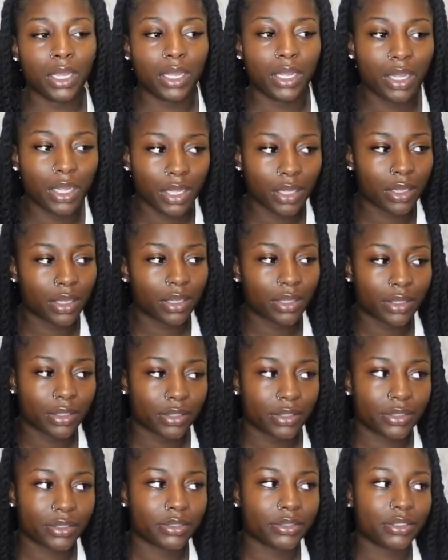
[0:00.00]

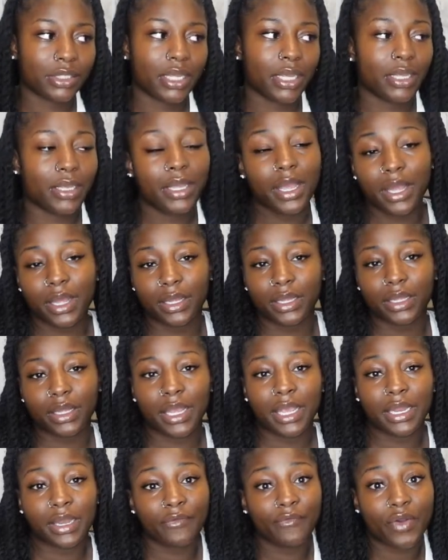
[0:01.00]
And yeah,
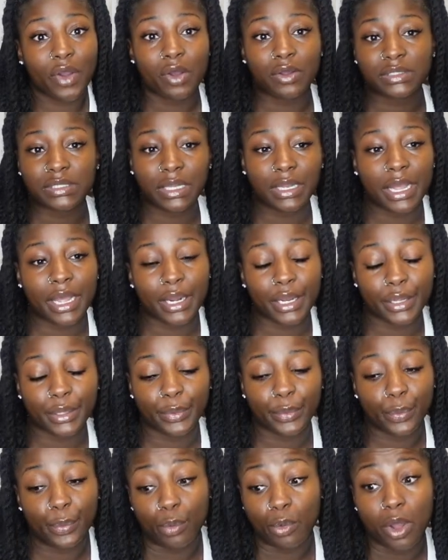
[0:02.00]
it involves a lot of
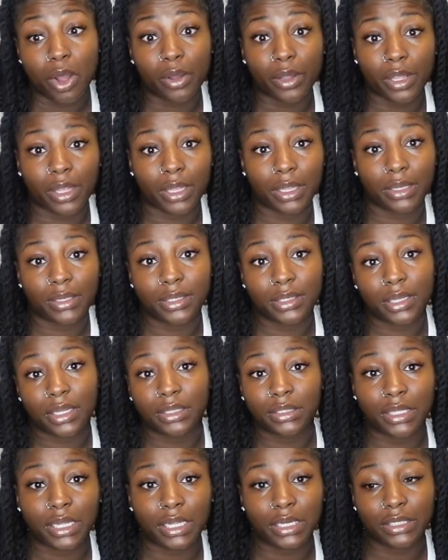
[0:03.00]
walking, a
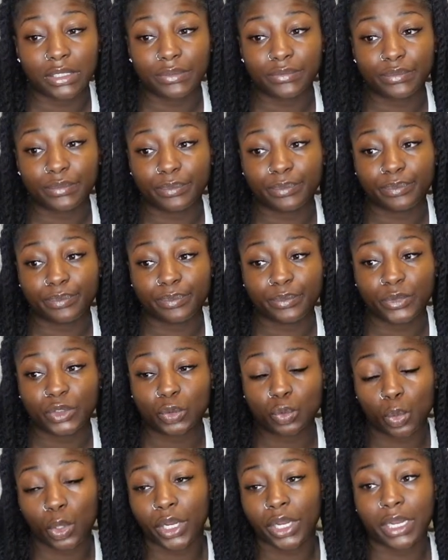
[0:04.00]
lot of
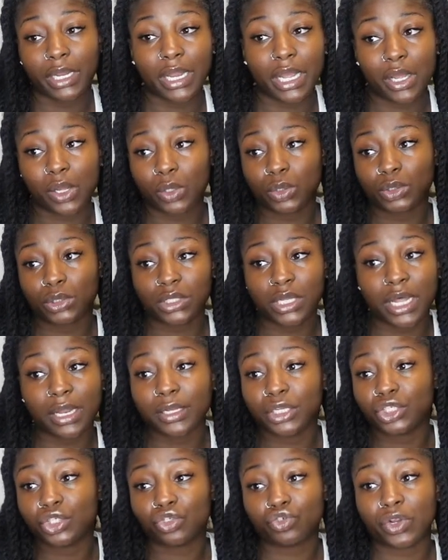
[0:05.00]
working out, a lot
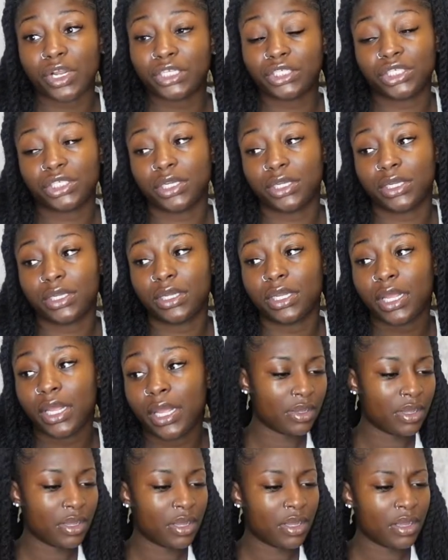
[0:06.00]
of stretching.
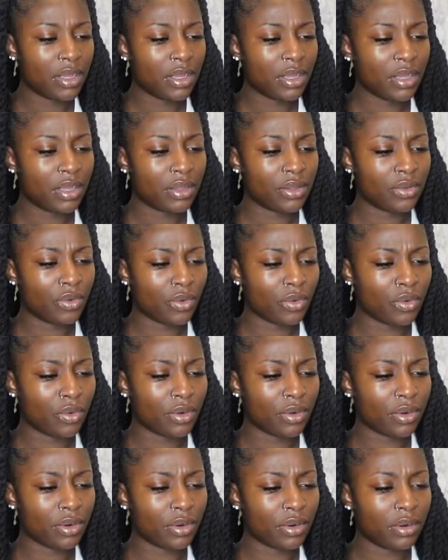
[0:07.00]
Your
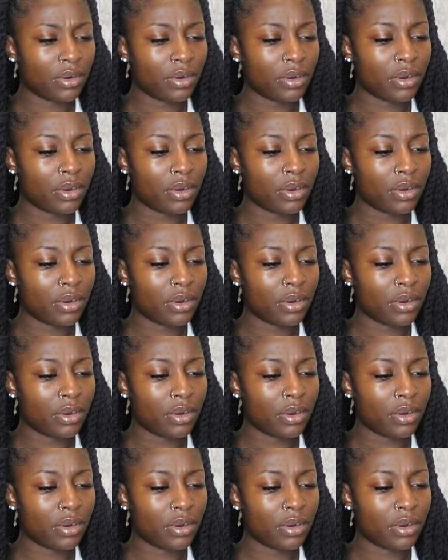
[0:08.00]
order